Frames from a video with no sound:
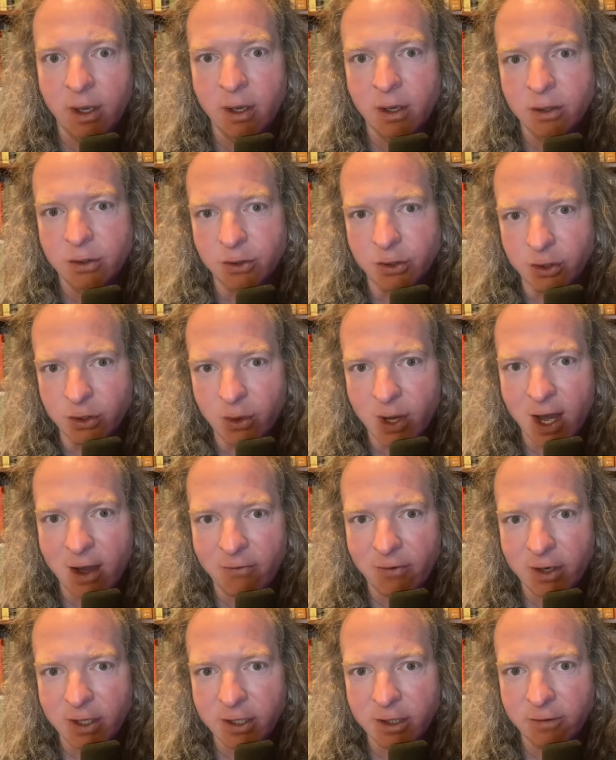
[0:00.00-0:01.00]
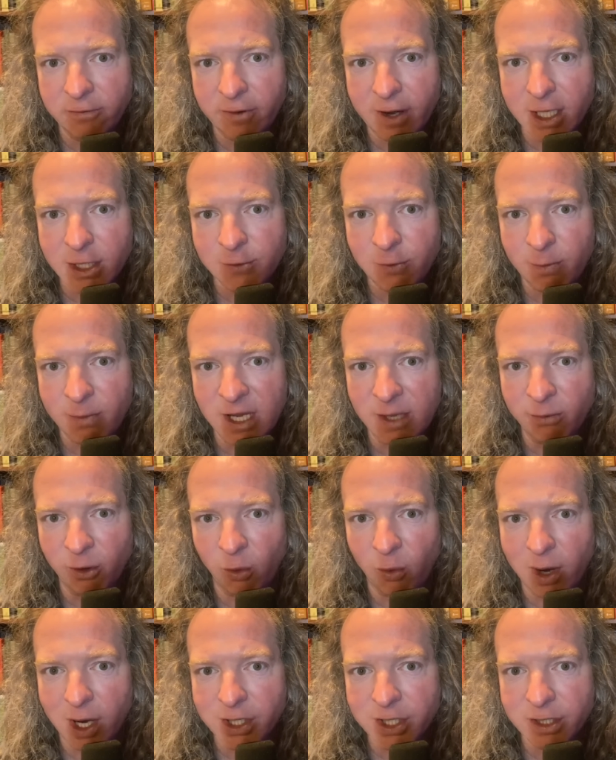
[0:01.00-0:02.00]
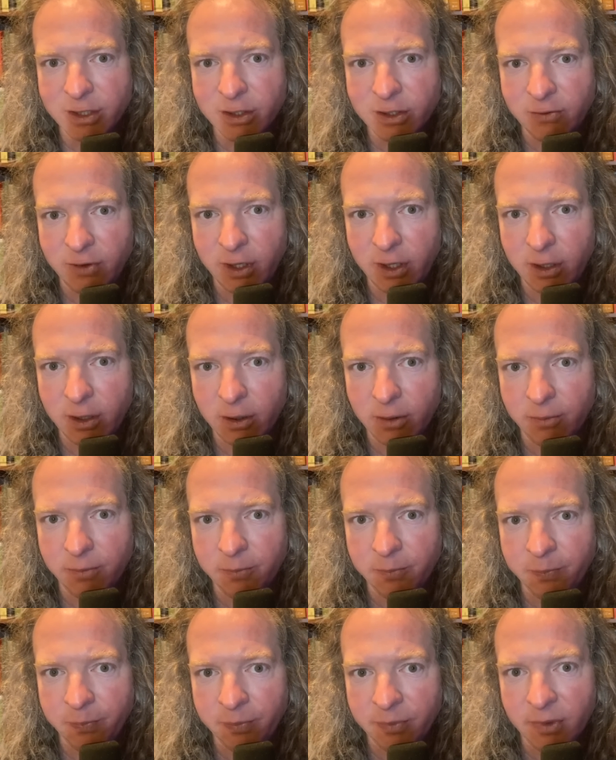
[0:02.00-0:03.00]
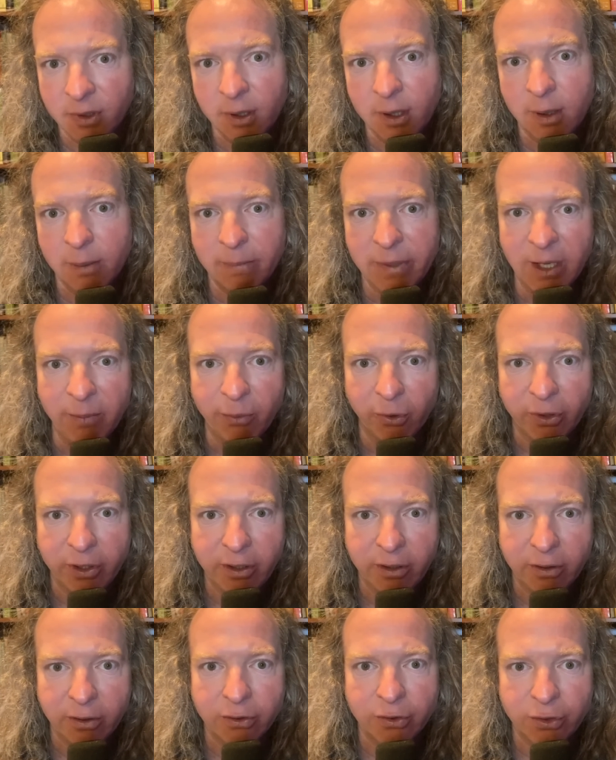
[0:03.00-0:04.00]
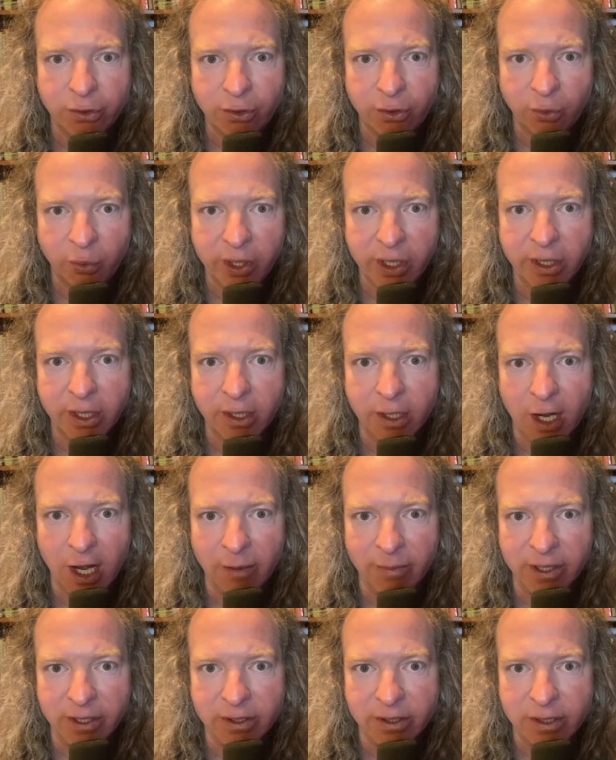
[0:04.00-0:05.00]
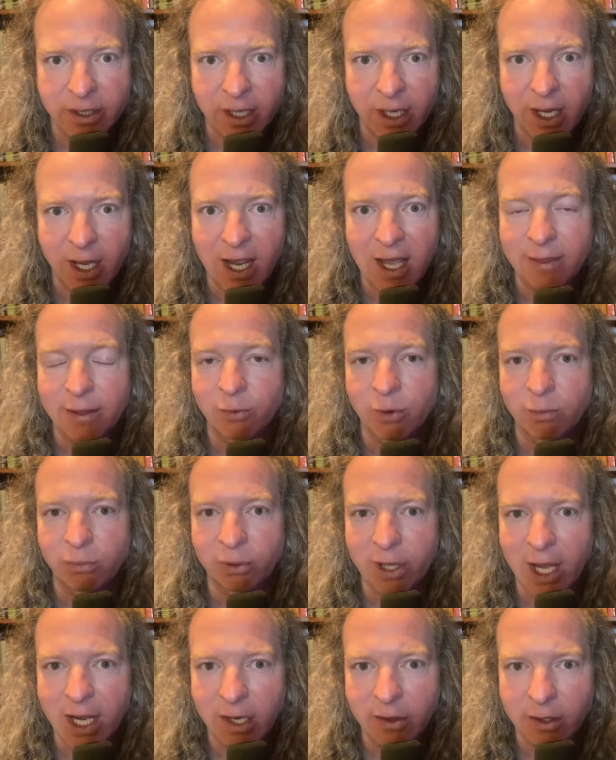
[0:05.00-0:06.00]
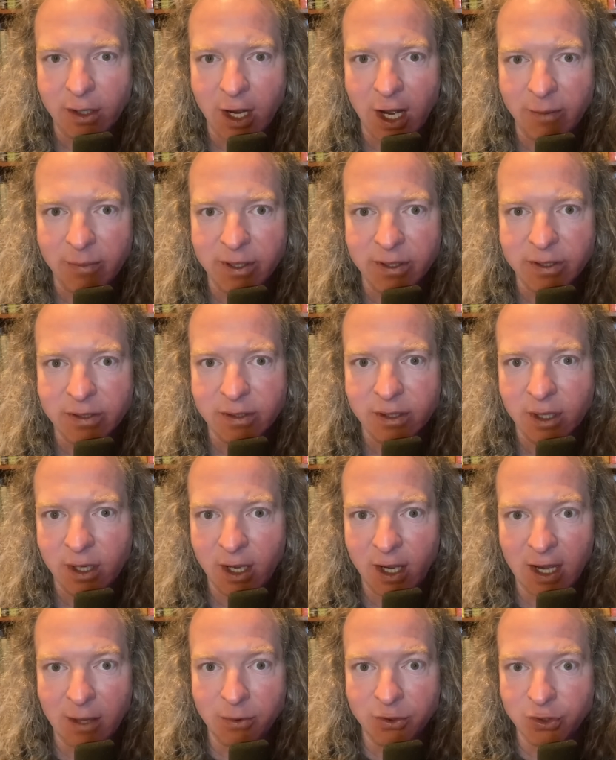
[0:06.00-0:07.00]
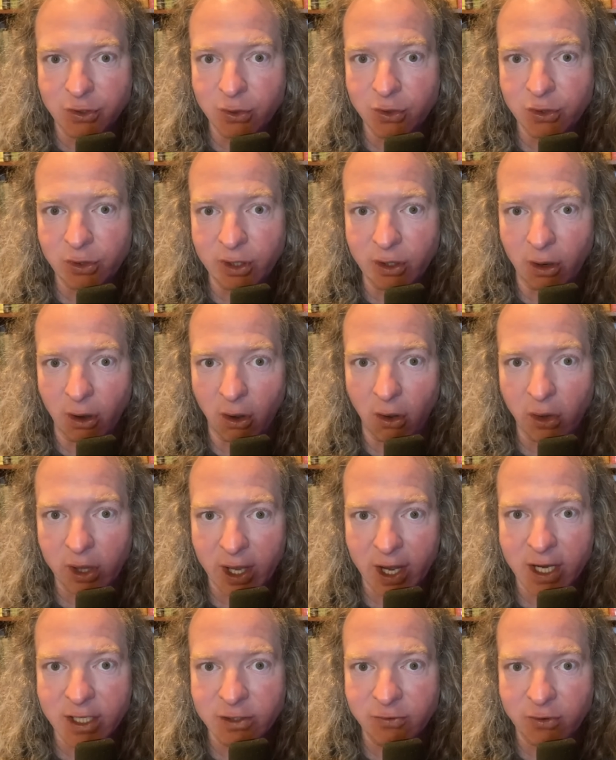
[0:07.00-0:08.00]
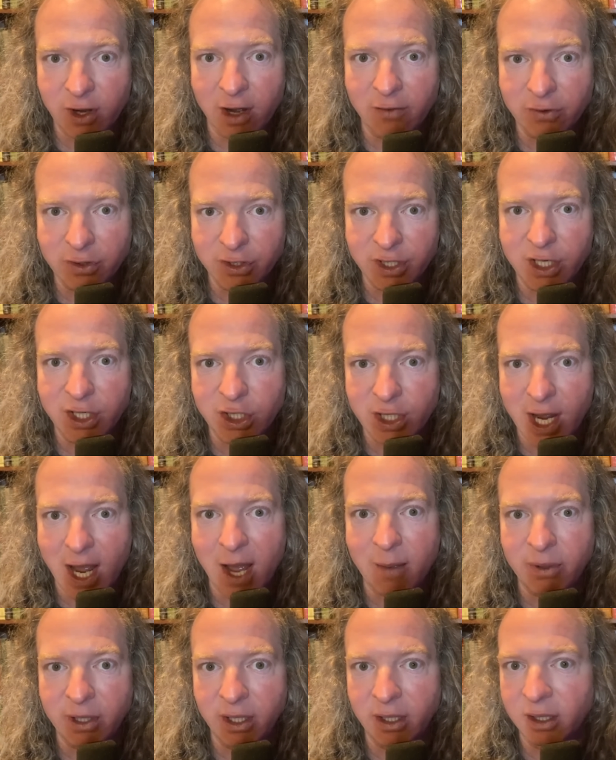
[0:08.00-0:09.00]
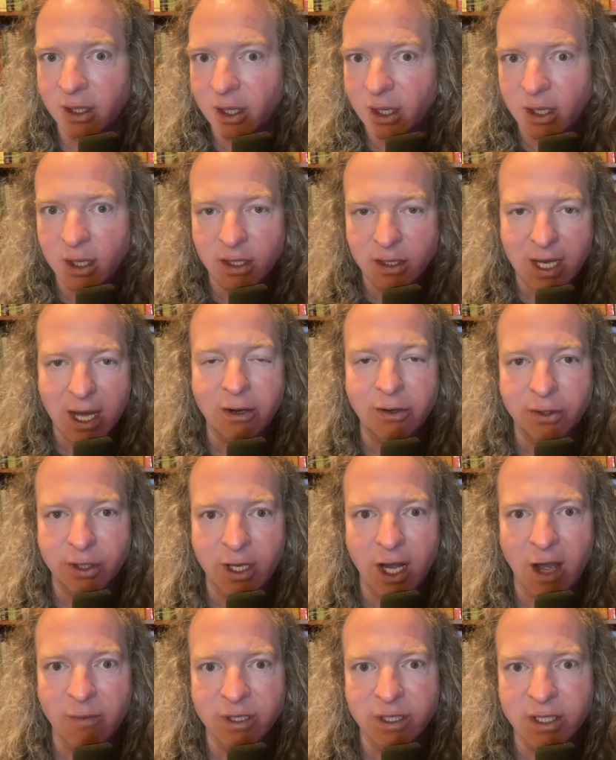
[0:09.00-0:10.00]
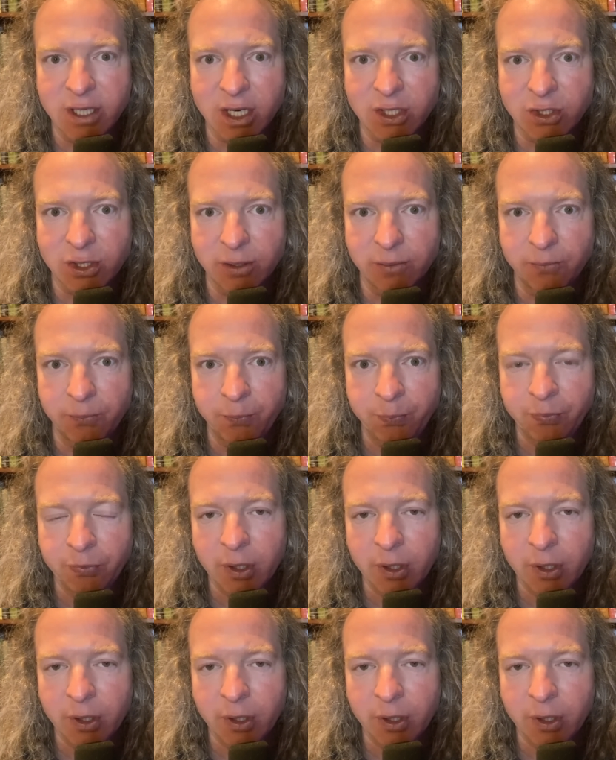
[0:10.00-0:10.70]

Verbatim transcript: Do you have any advice for people watching this video? People here do read the comments and they reply to the comments. And there's usually all kinds of conversation happening down in the comment section.